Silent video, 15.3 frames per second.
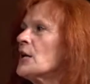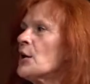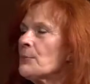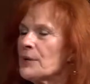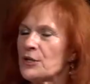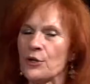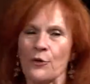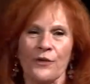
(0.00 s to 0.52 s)

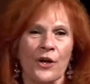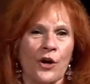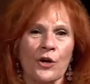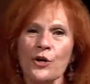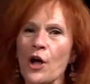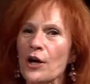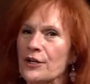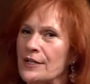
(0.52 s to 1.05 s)
But no, they
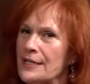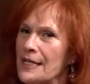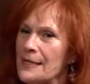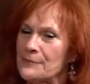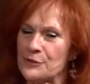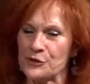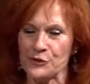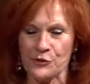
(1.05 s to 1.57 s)
are not going to
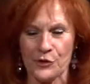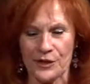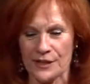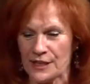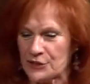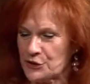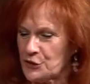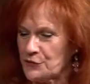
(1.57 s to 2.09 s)
come to your door
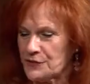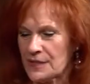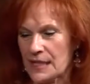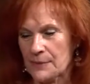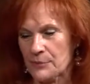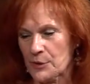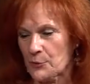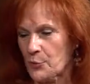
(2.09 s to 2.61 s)
unless you set
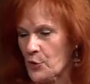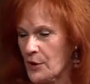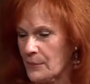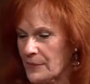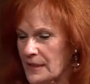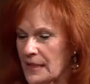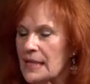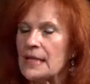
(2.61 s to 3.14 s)
up an
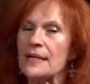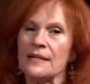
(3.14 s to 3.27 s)
appointment.